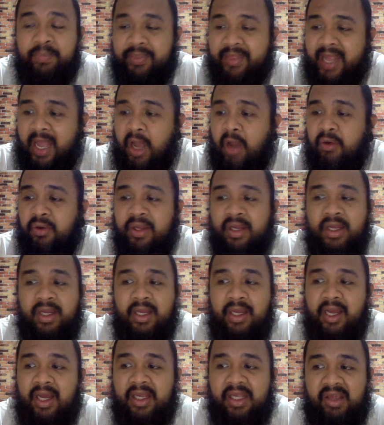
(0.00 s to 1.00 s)
Now,
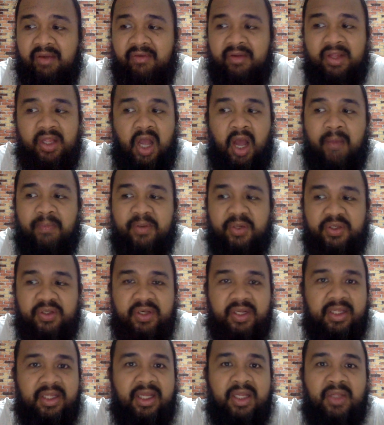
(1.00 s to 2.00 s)
given the
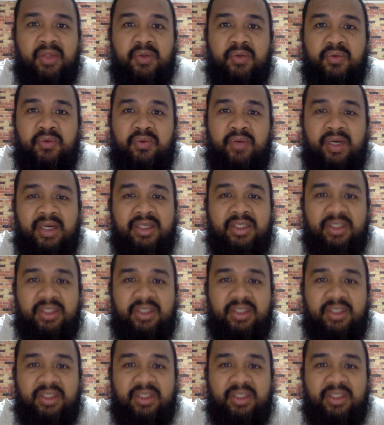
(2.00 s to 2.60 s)
opportunity to